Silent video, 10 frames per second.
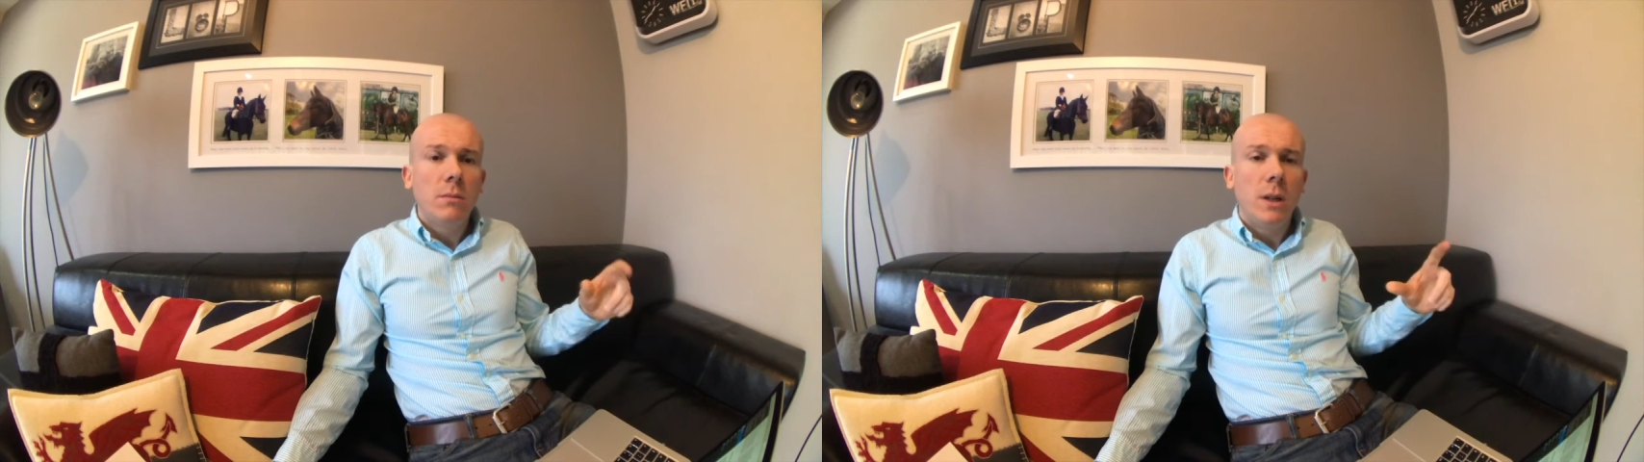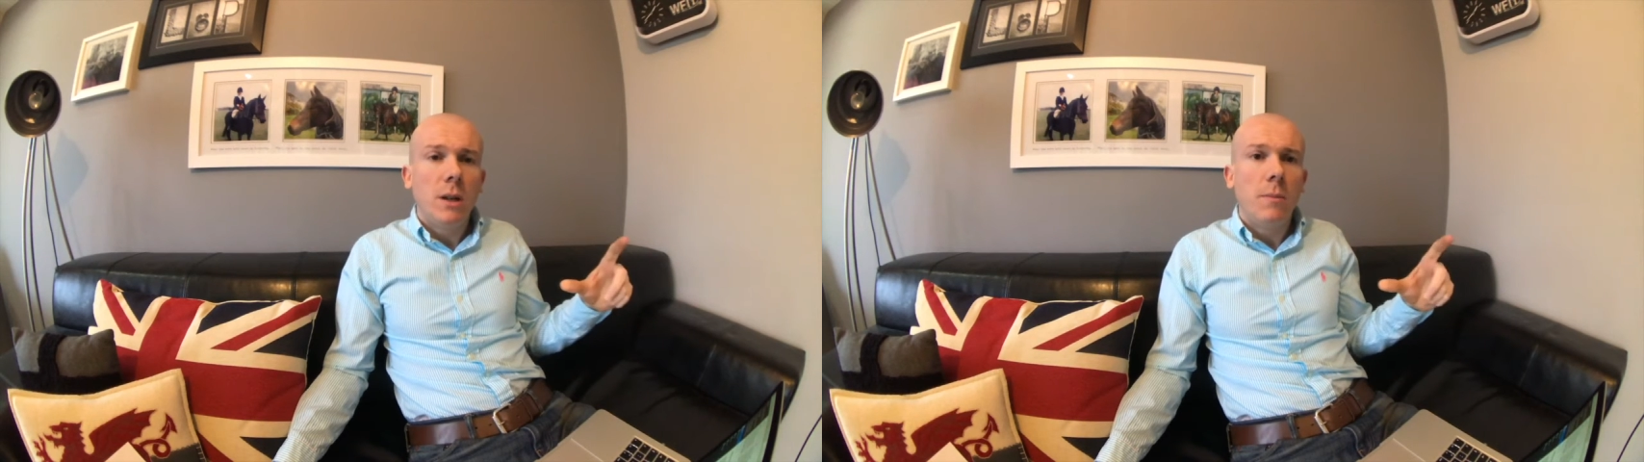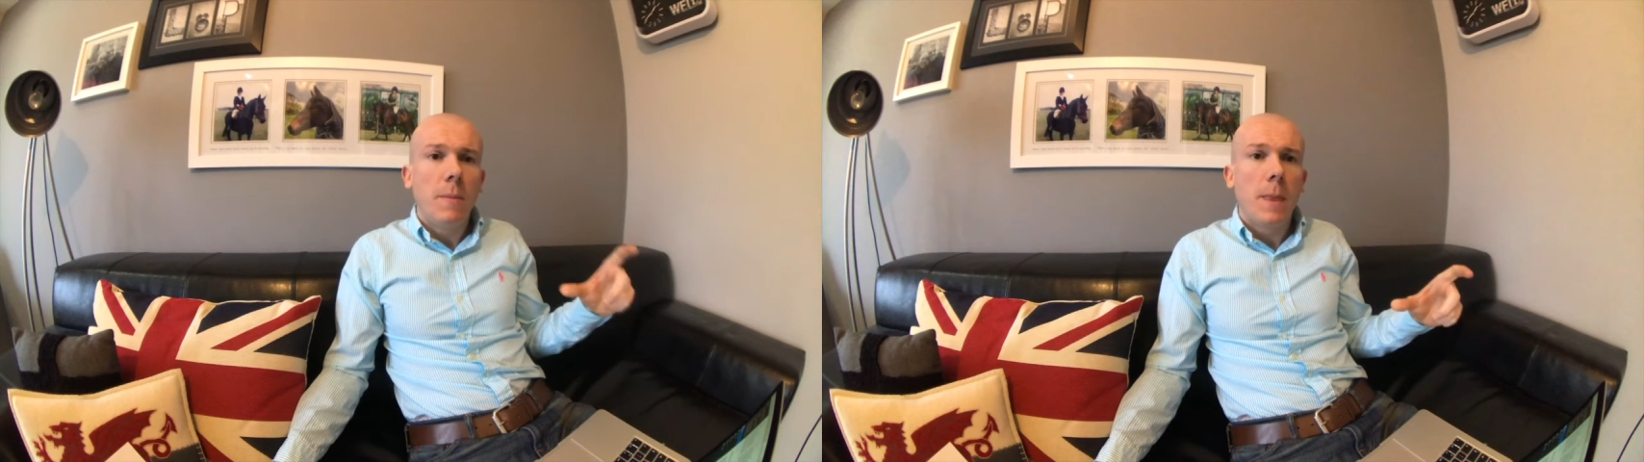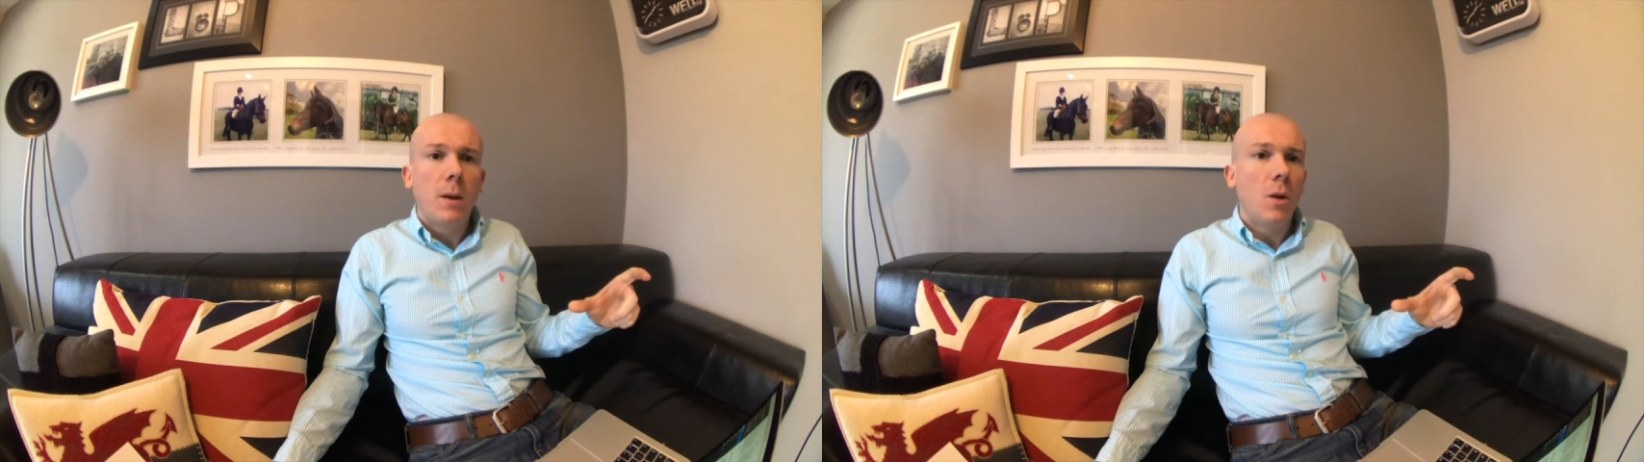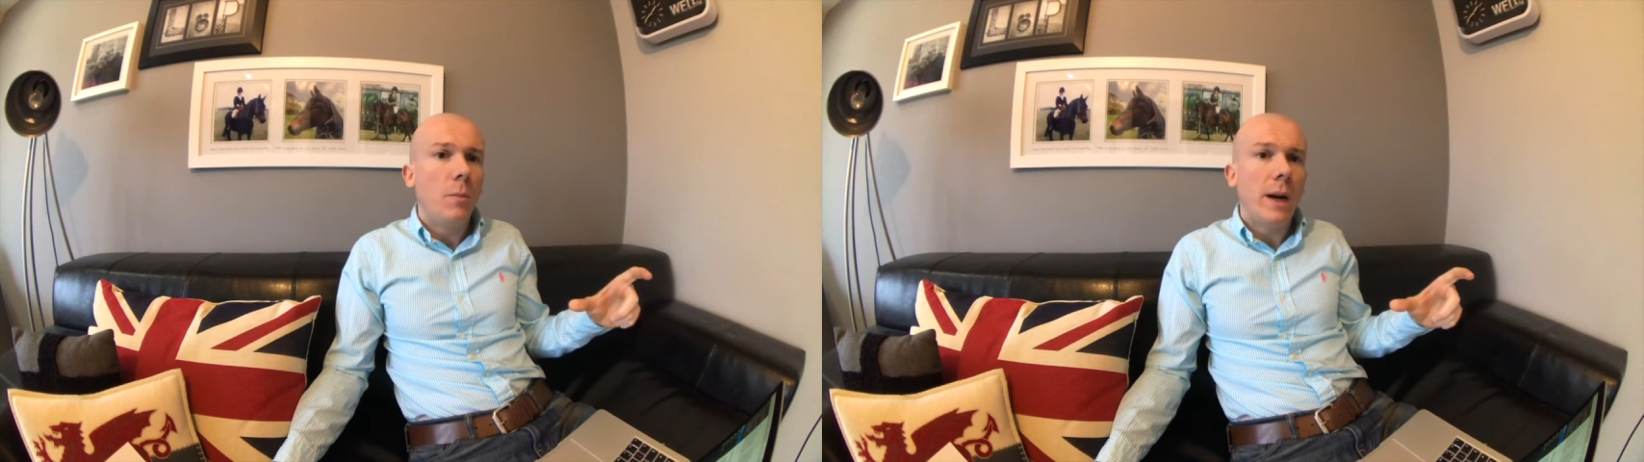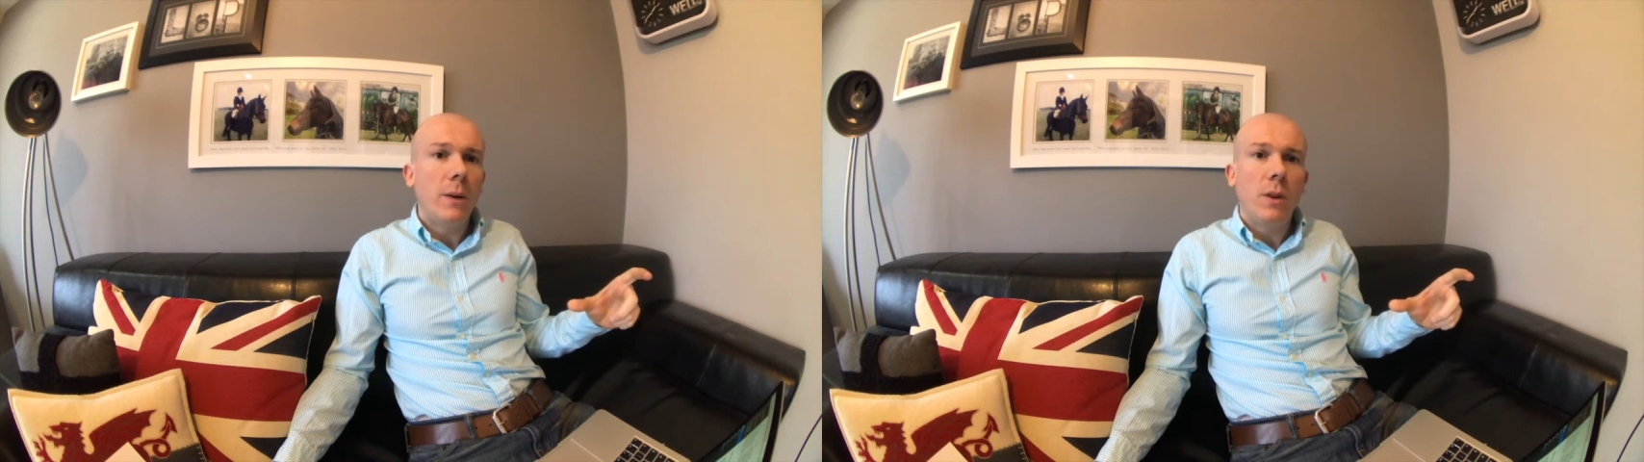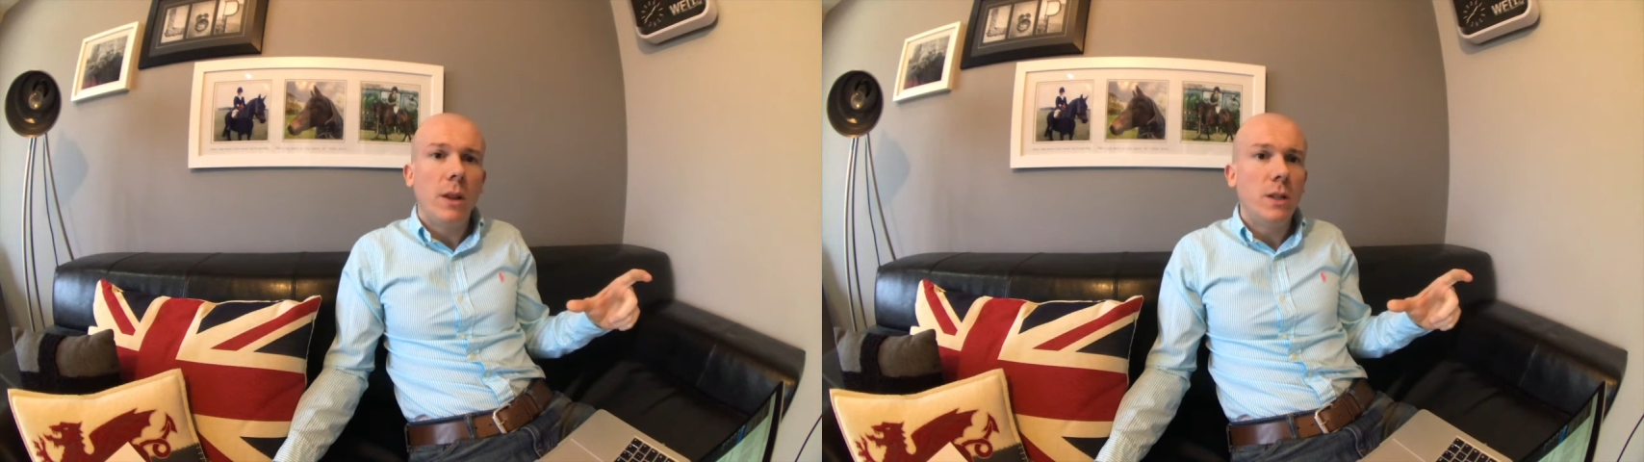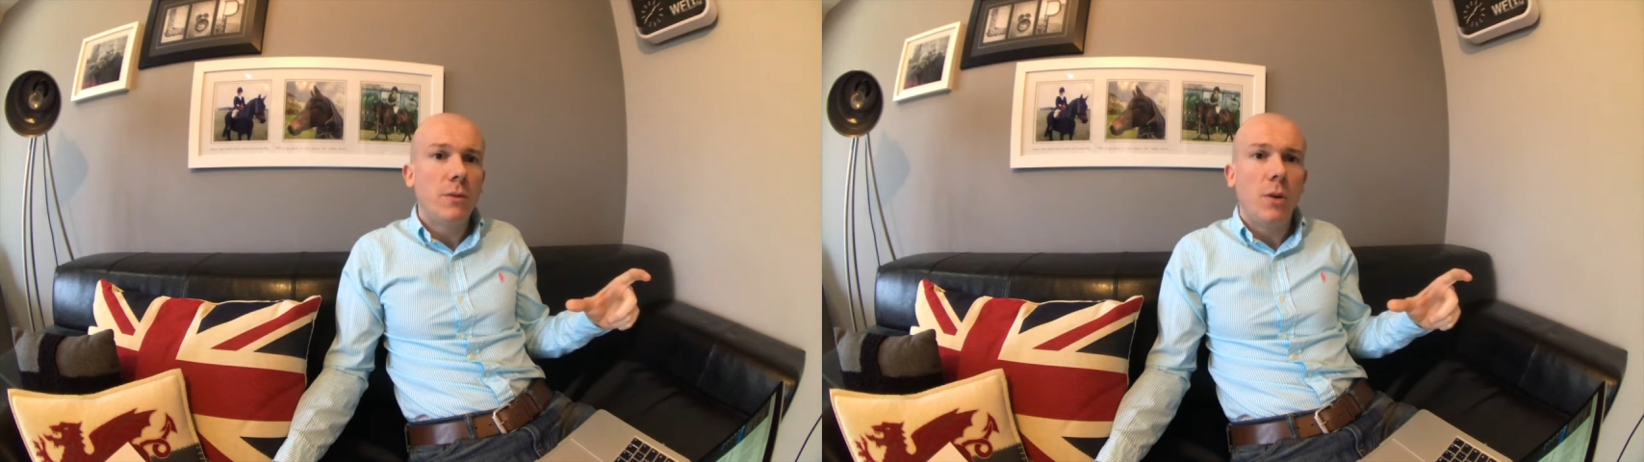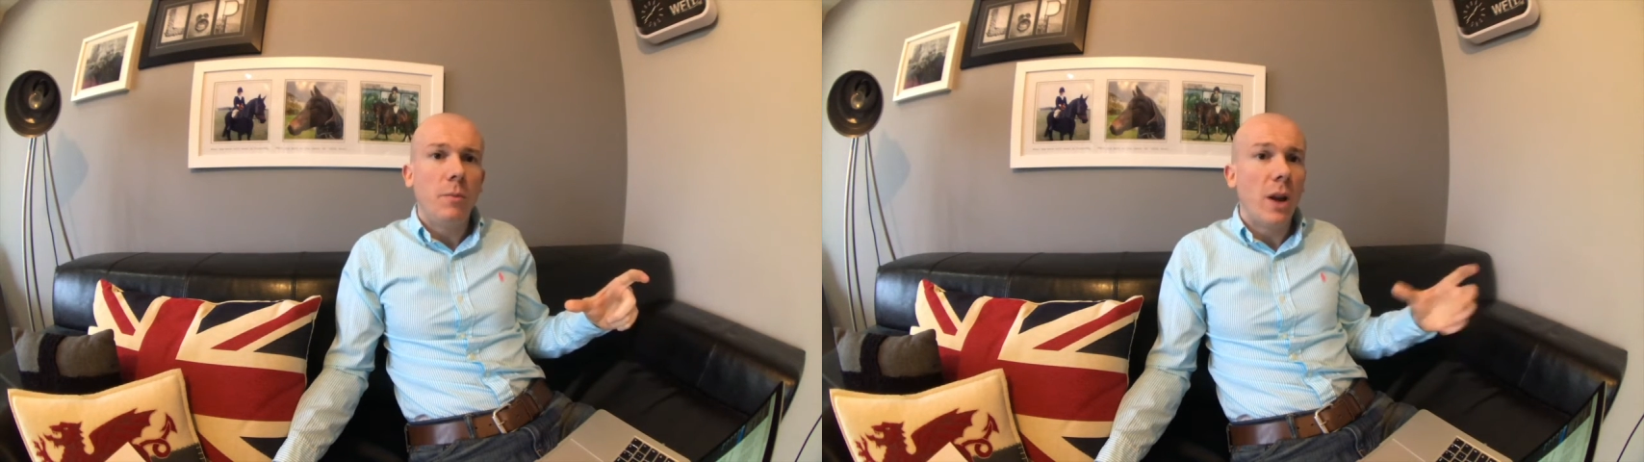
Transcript: Go and buy one of these from